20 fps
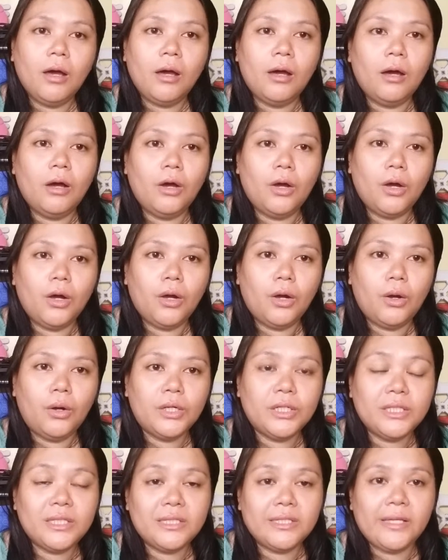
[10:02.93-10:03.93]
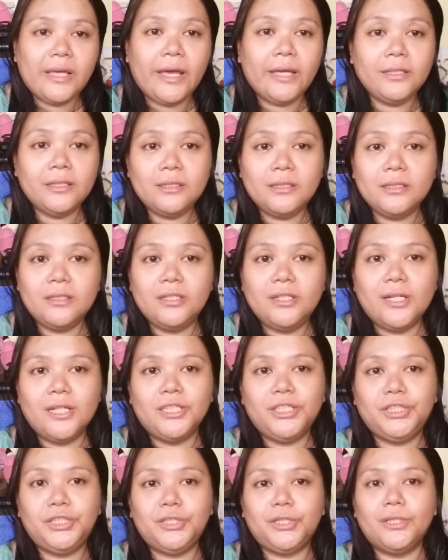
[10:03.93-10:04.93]
or any
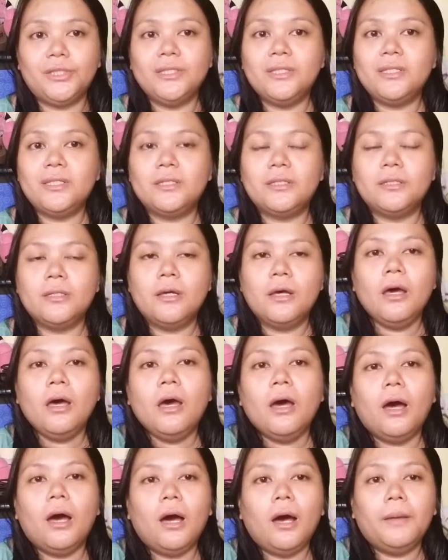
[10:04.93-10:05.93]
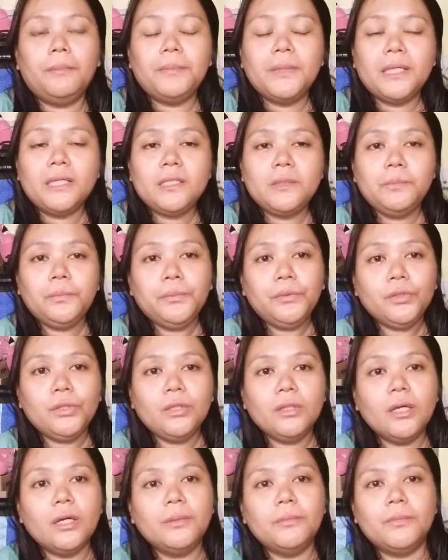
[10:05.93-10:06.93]
suggestions, please put
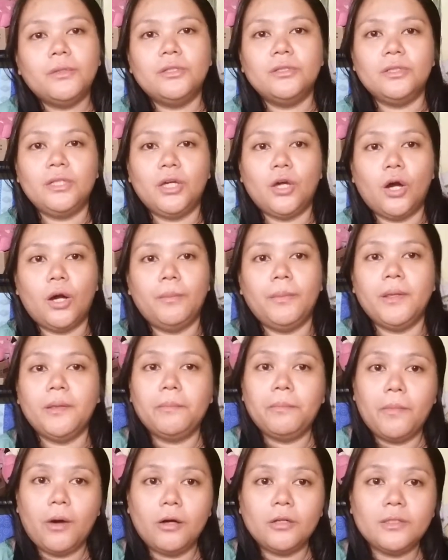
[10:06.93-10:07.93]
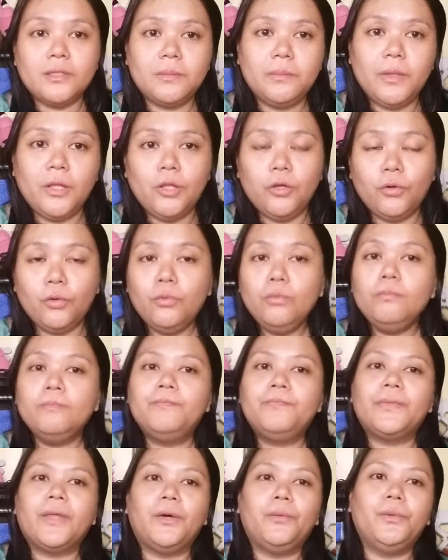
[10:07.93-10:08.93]
them on the comment box below.
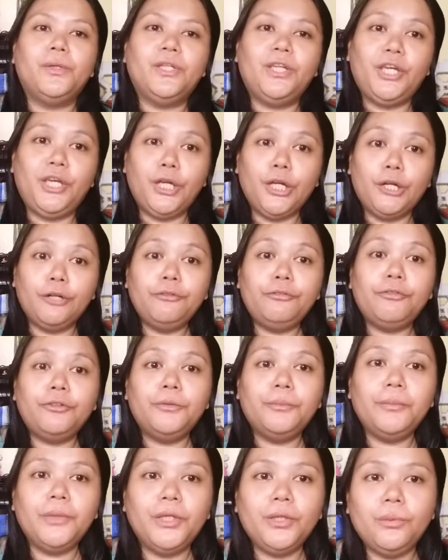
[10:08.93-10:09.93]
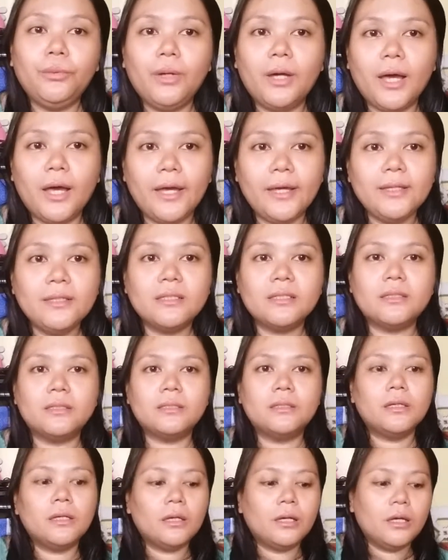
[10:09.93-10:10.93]
I want to hear from you guys.
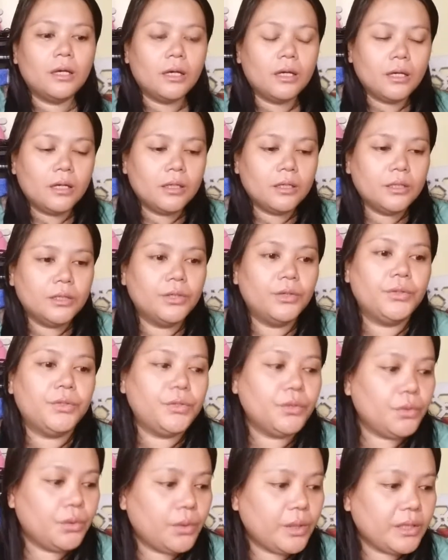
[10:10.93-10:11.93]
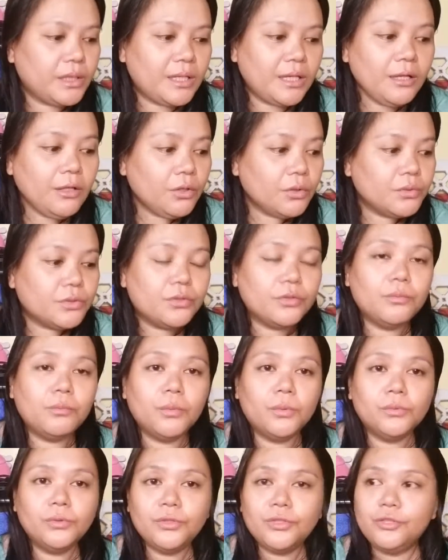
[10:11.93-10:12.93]
So I think those are
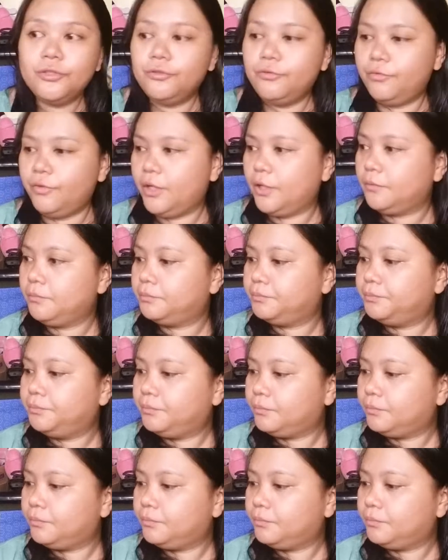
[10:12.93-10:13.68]
most of it.